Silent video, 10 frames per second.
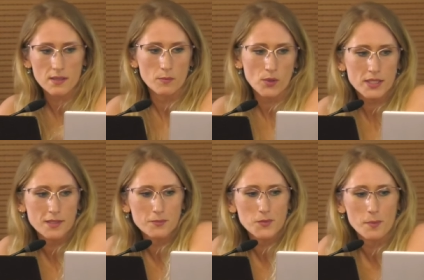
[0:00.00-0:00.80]
in
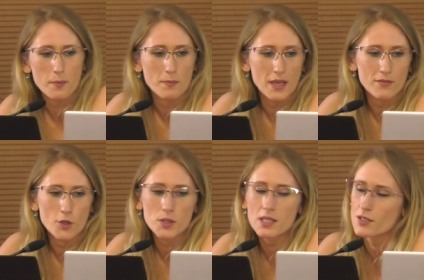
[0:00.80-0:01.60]
Britain, you may have
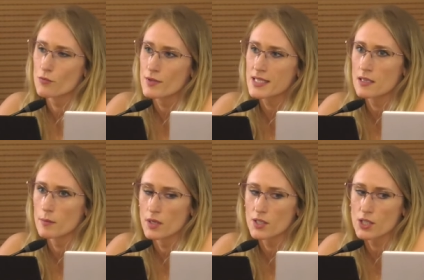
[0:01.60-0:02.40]
noticed the recent
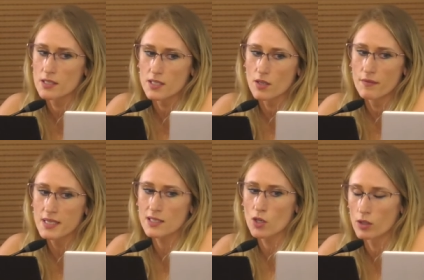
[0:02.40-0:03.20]
emergence of
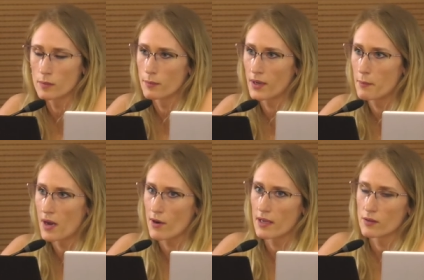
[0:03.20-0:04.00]
this column by
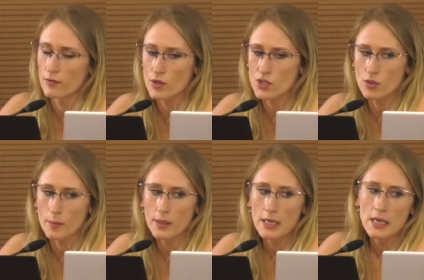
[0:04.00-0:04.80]
Mariella Frostrup,
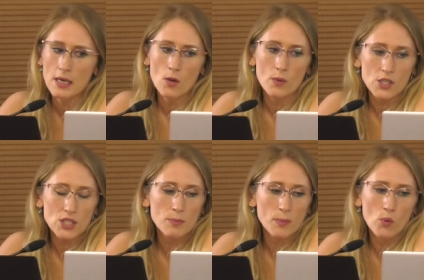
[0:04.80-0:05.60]
where
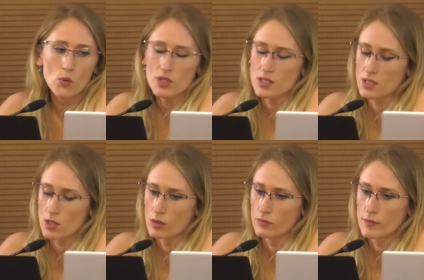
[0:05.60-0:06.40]
she purports to
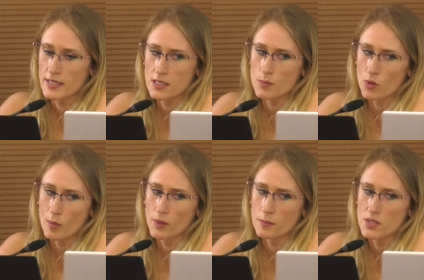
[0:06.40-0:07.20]
solve readers'
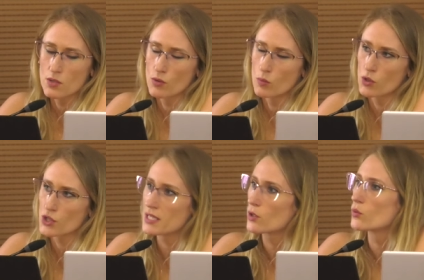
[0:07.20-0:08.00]
problems through what
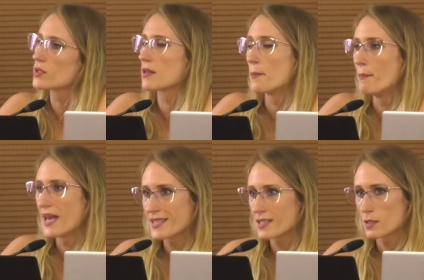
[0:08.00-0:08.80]
she calls the
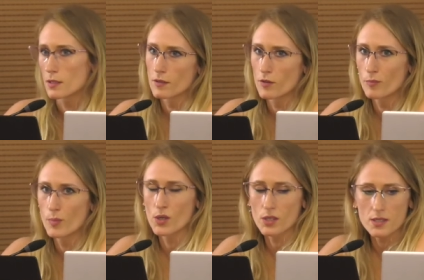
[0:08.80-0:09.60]
medicine of
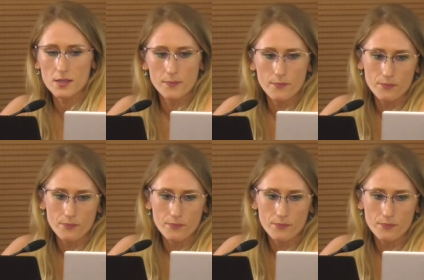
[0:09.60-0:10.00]
books.